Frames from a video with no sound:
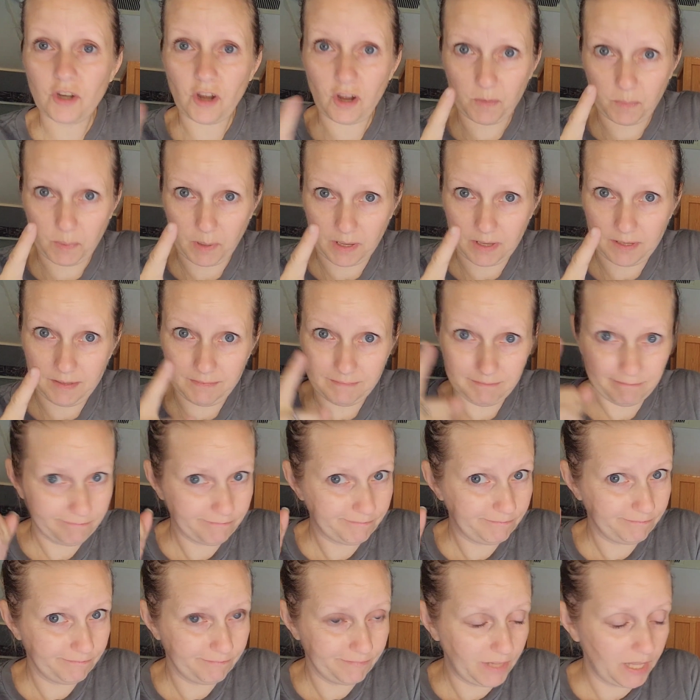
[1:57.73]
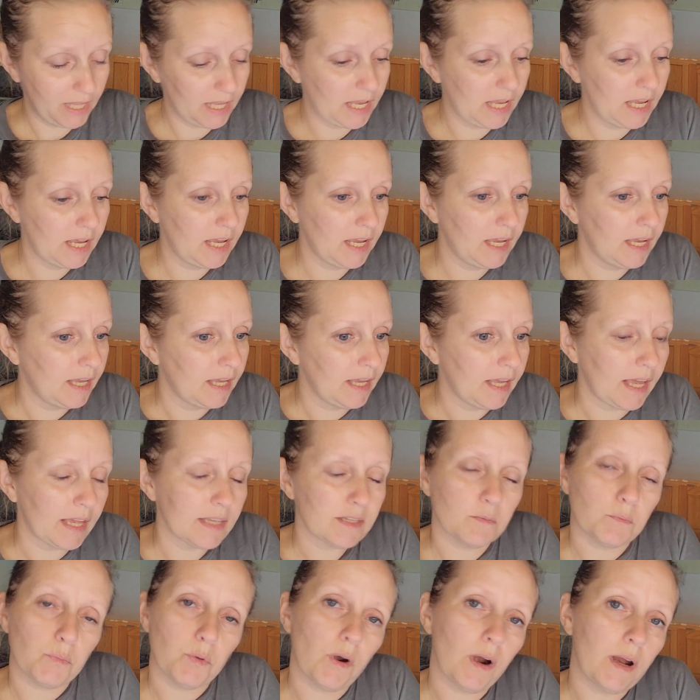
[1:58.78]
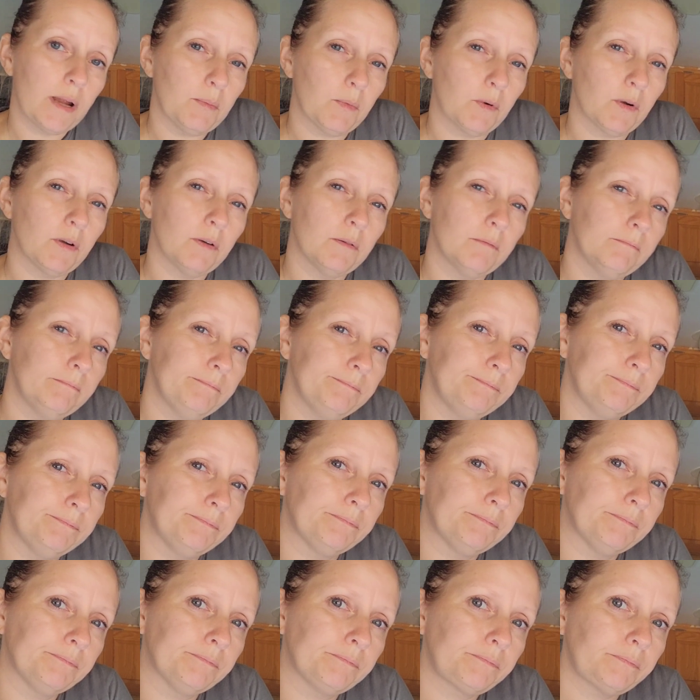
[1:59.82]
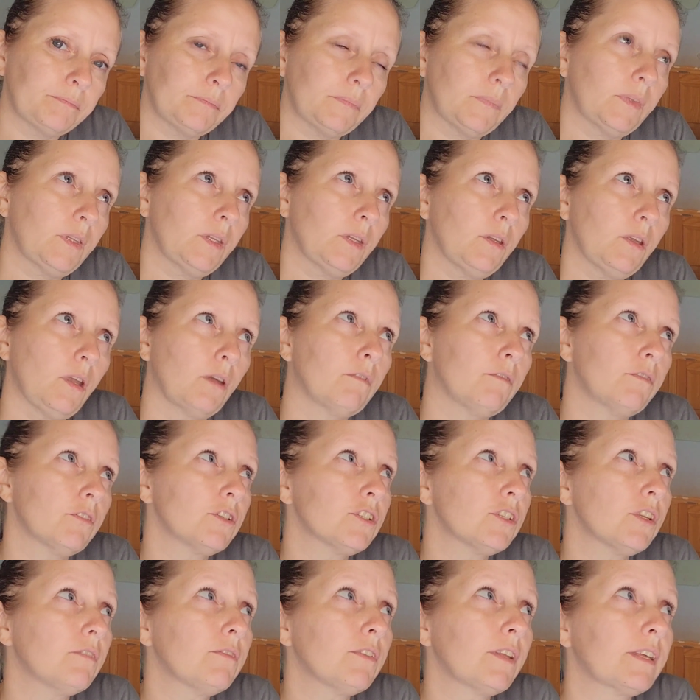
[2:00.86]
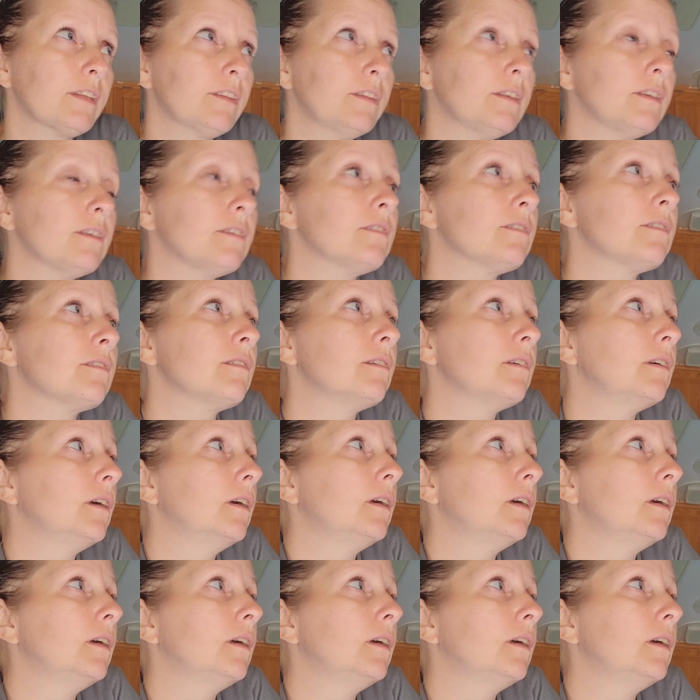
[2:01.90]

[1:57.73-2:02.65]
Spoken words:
chalk paint as a primer for stuff like this.